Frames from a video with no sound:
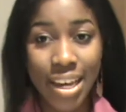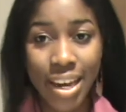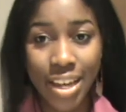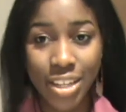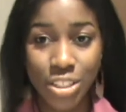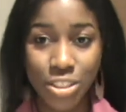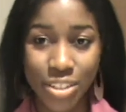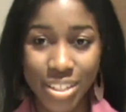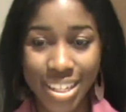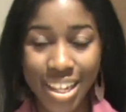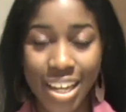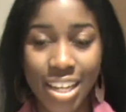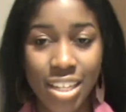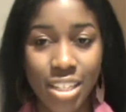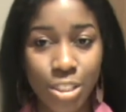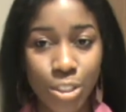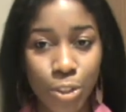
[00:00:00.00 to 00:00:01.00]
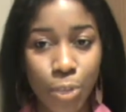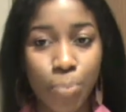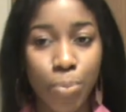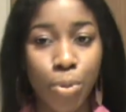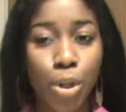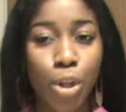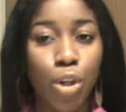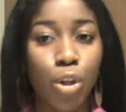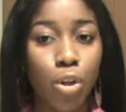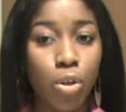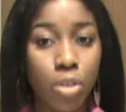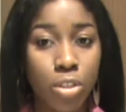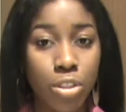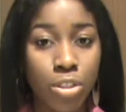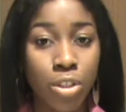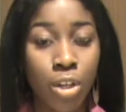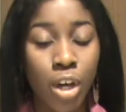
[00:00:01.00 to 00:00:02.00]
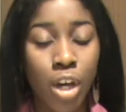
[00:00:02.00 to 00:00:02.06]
hair straightener heats up a lot.